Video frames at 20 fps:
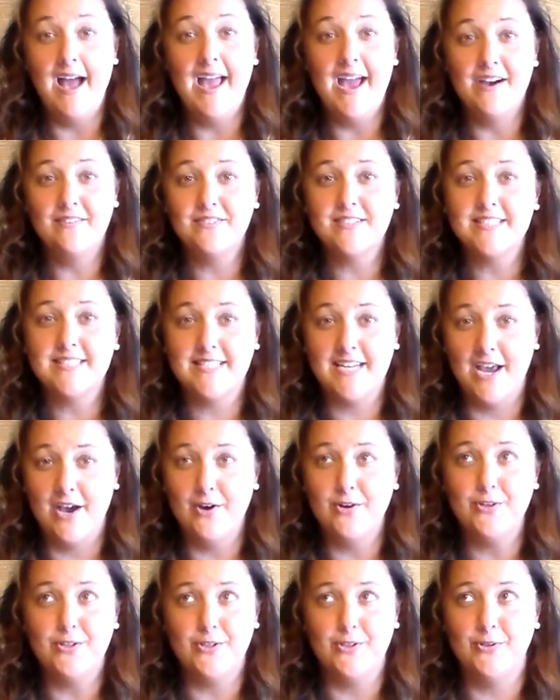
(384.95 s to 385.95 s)
I have to
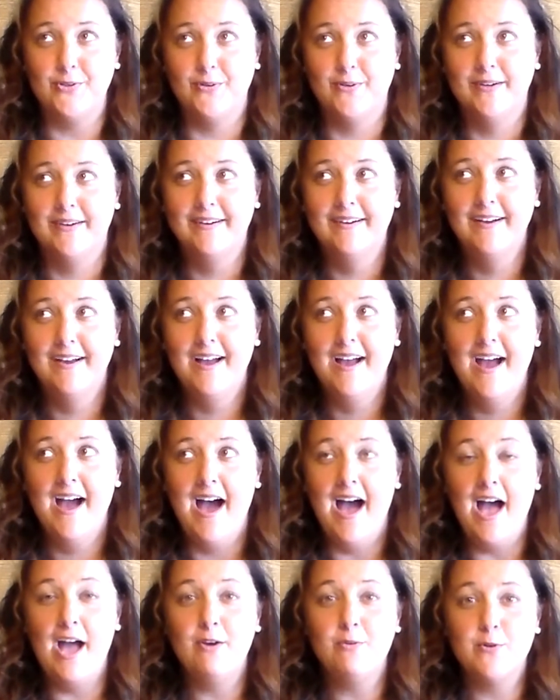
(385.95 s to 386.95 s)
tell you,
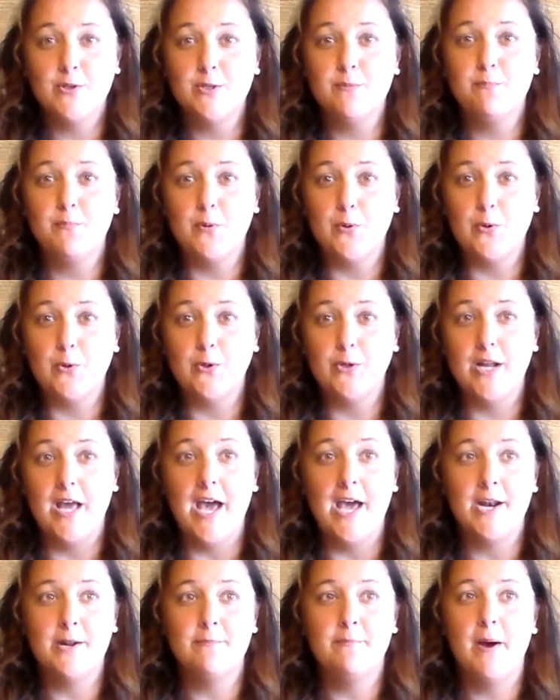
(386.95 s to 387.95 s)
I was bored
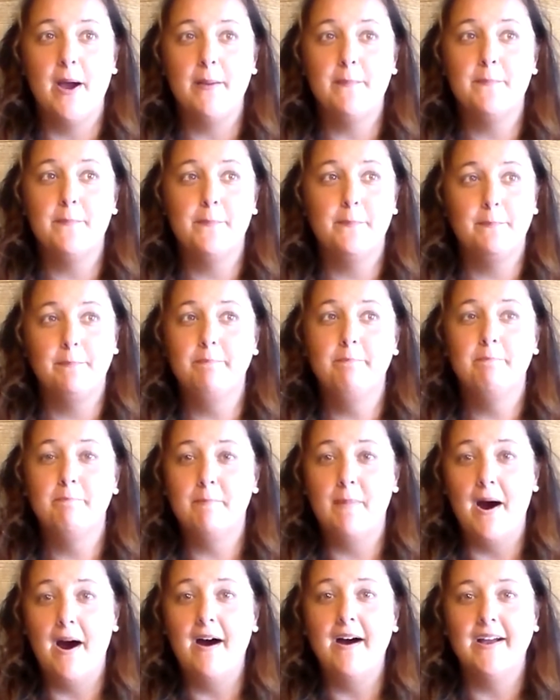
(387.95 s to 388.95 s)
out of my
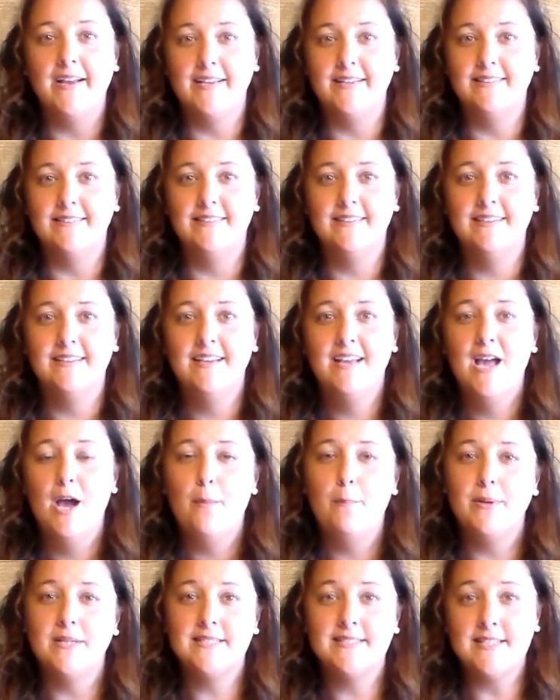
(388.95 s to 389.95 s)
mind.
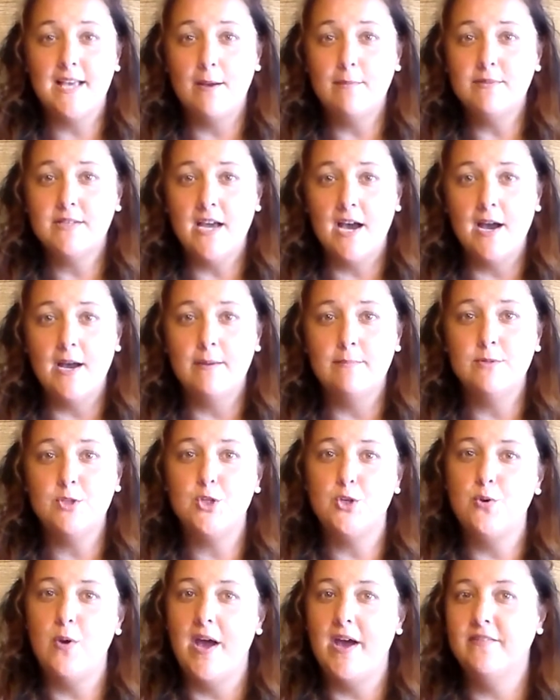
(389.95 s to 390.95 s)
But
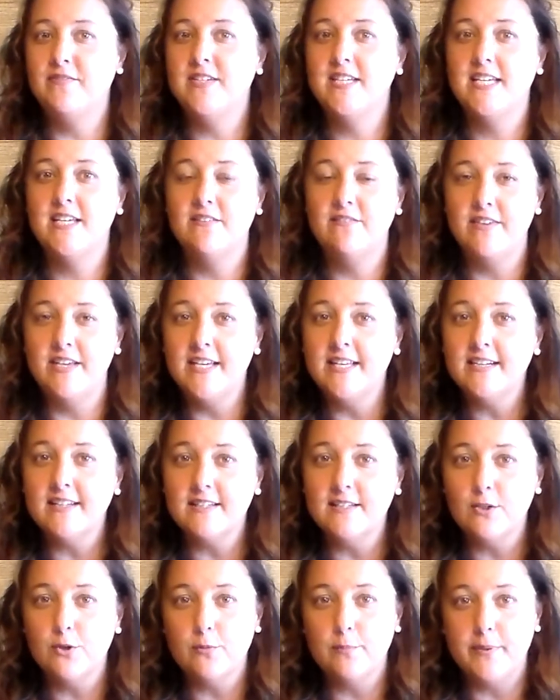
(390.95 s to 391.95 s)
sometimes you have to give in
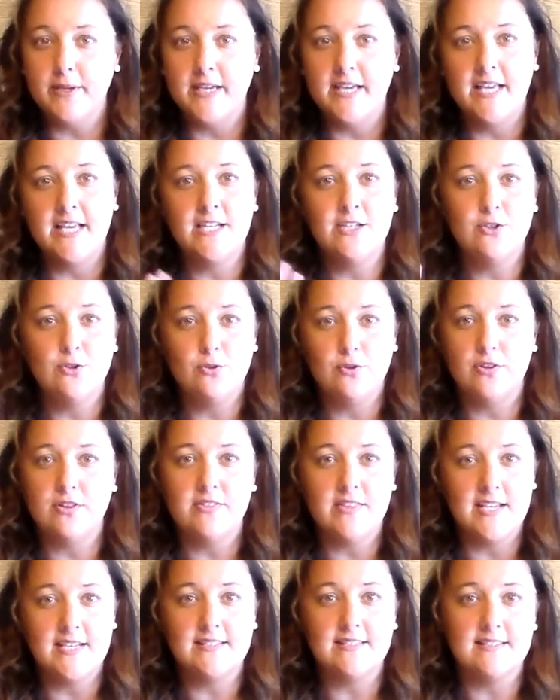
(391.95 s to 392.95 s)
a little bit and do
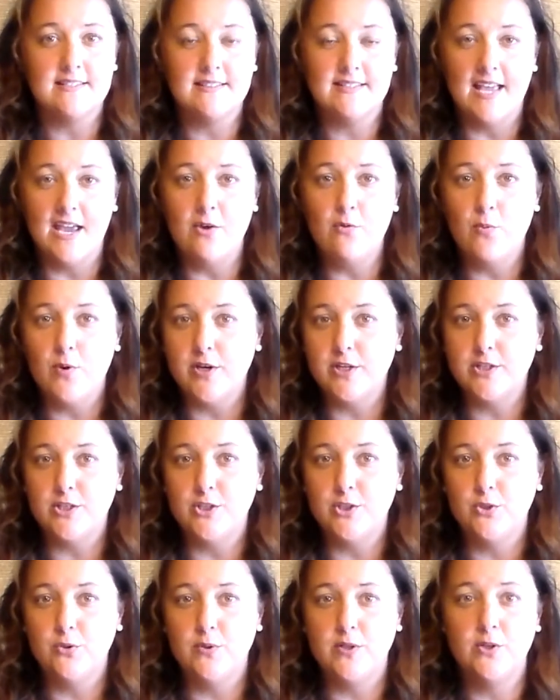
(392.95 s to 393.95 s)
the things that they want to
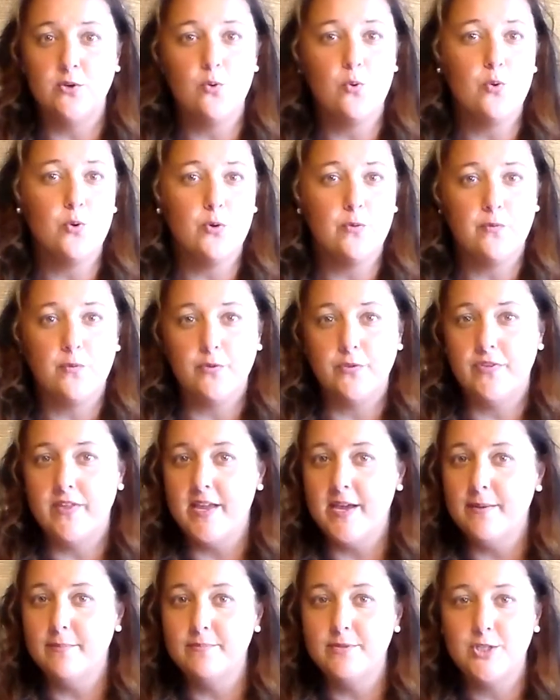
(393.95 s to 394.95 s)
do in order for
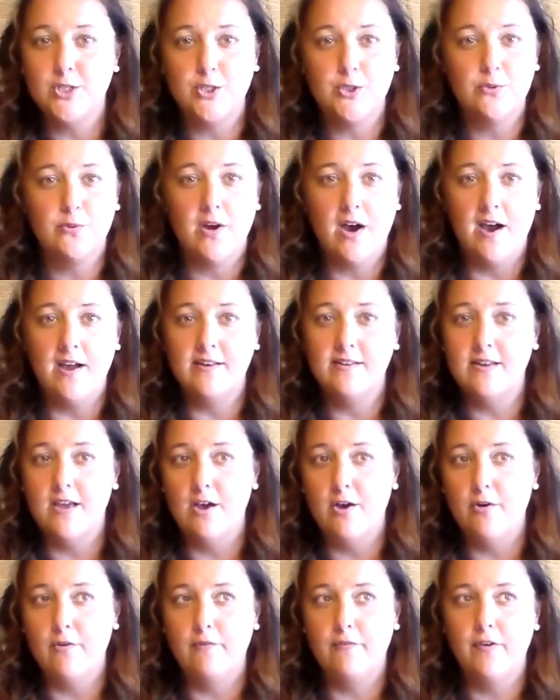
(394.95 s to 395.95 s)
them to kind
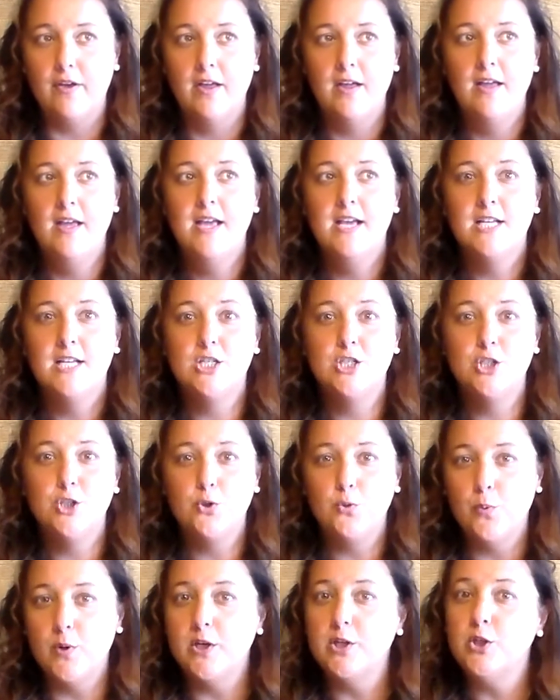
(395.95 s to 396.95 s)
of
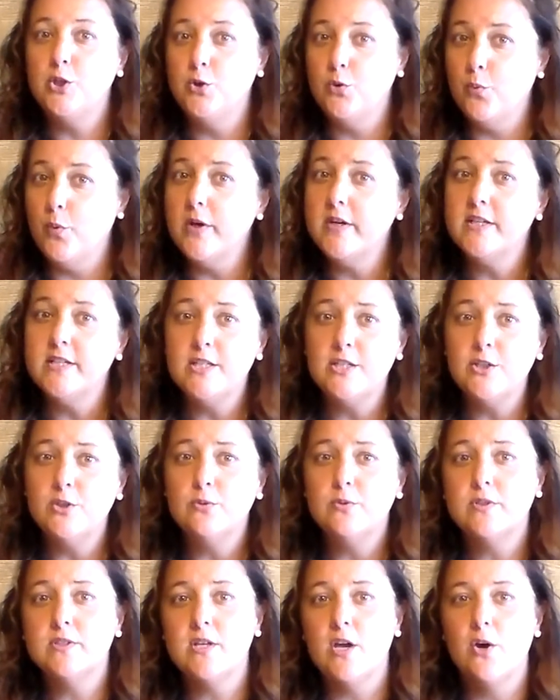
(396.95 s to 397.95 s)
do what you want to
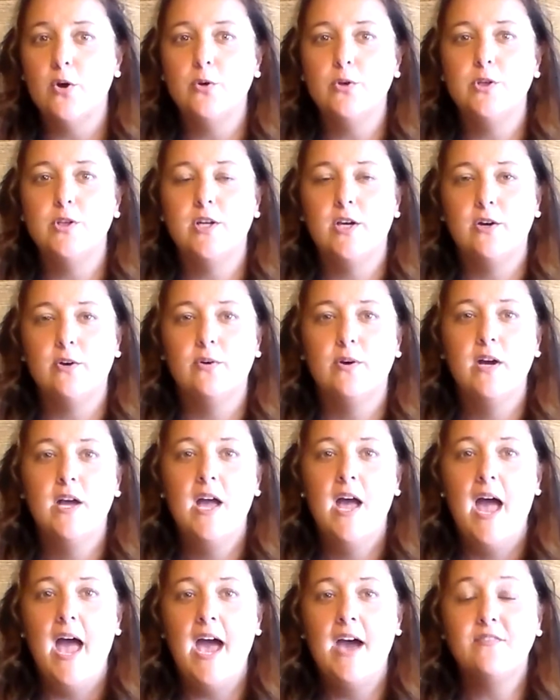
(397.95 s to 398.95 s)
do. So, you know,
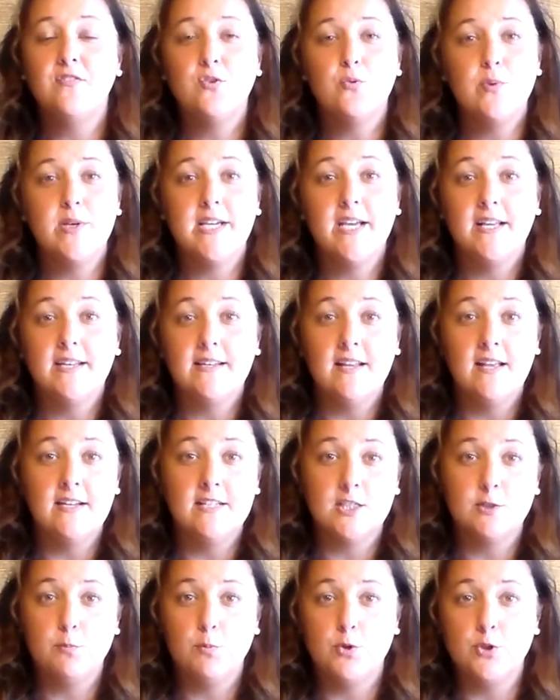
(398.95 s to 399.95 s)
after we got
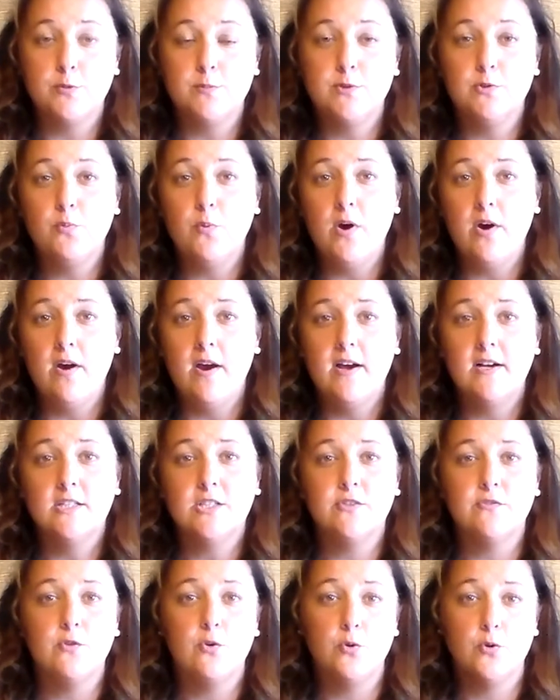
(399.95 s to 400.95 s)
done at Sportsman's
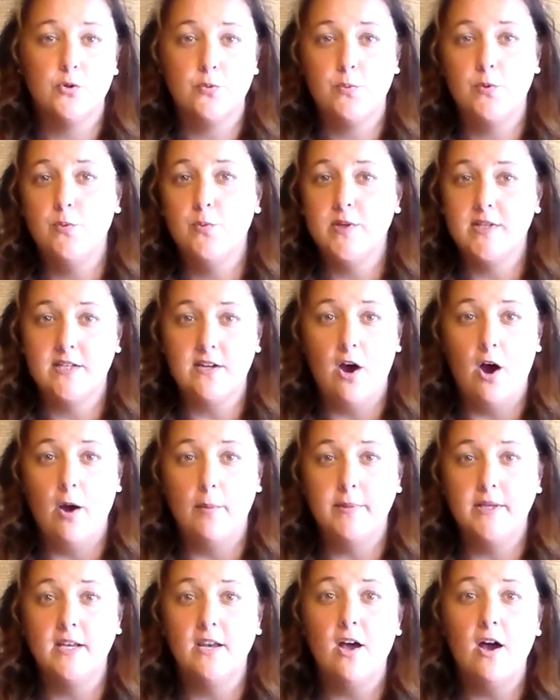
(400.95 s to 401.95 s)
Warehouse, of course, we went to
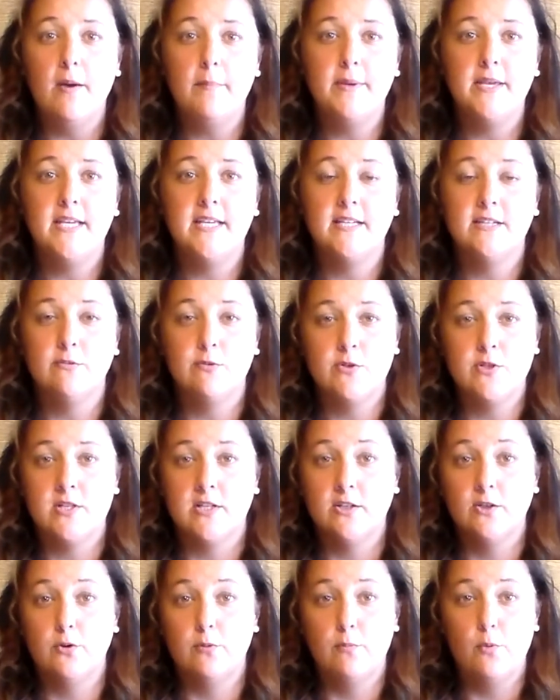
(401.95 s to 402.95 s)
Hobby Lobby and it was
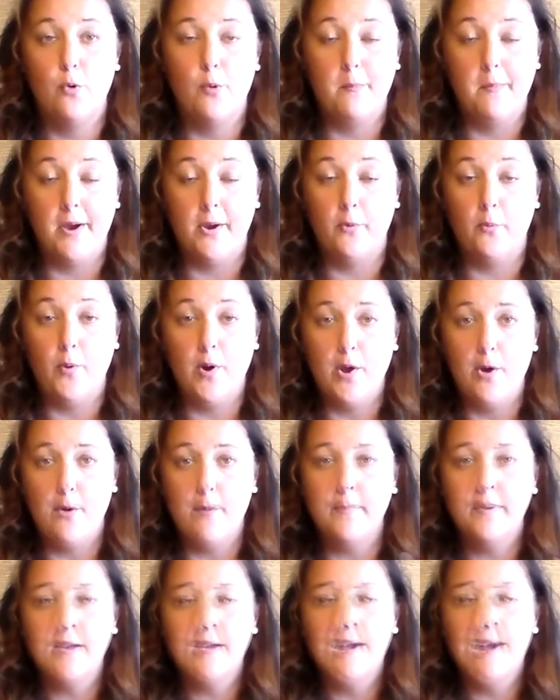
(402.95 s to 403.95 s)
a little more my
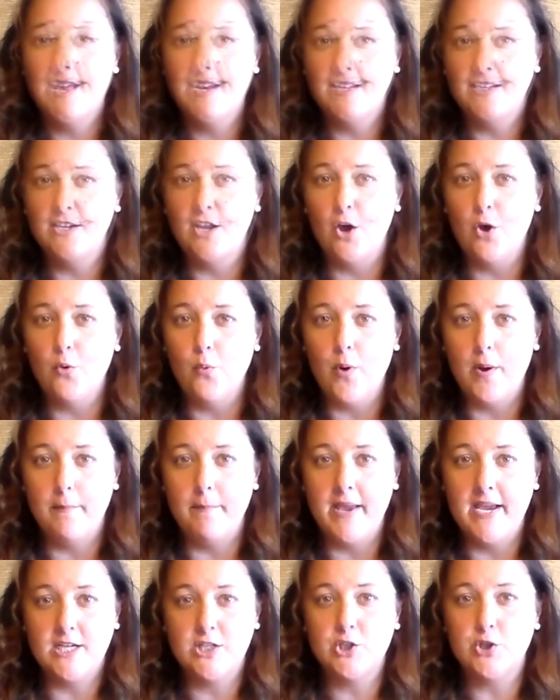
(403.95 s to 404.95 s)
realm to kind of know
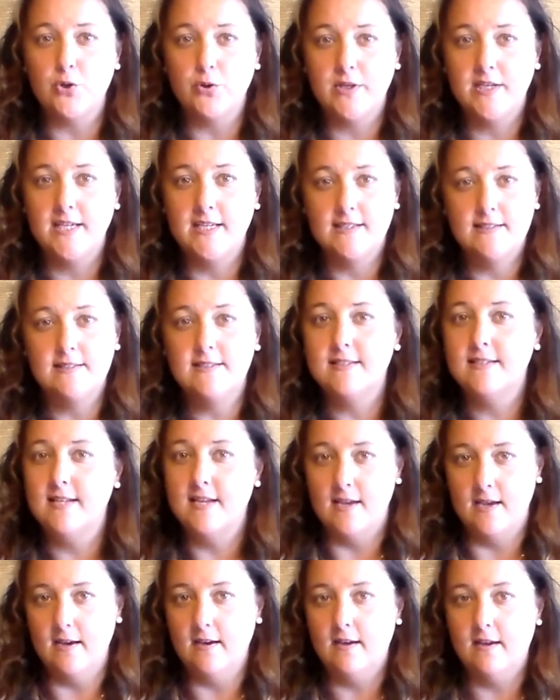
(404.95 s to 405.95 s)
what makes your kids
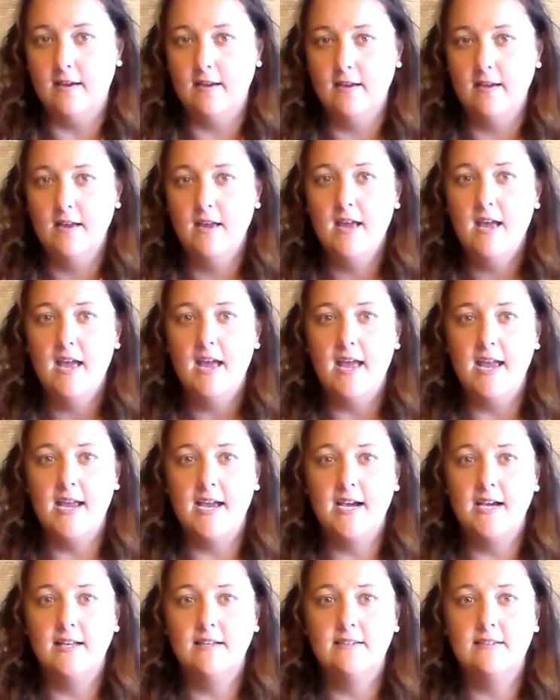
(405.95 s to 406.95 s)
tick.
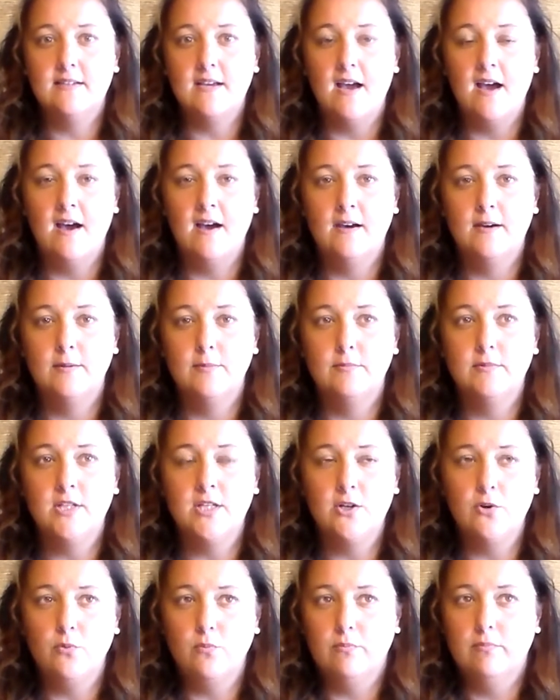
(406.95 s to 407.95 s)
And, um,
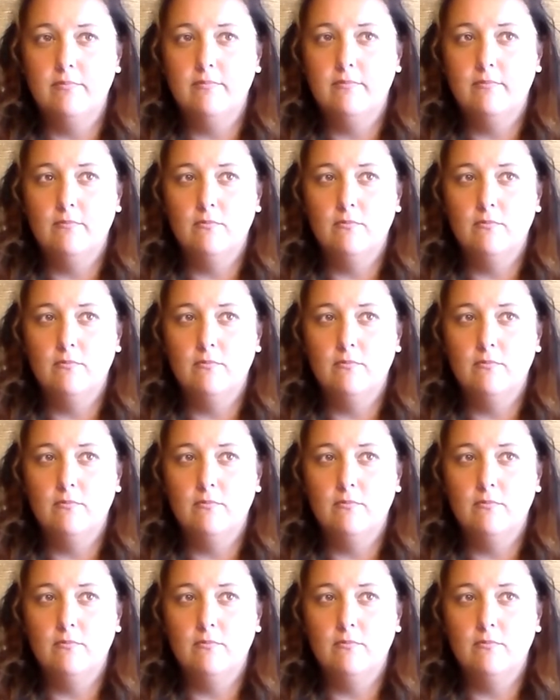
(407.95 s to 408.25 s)
you know,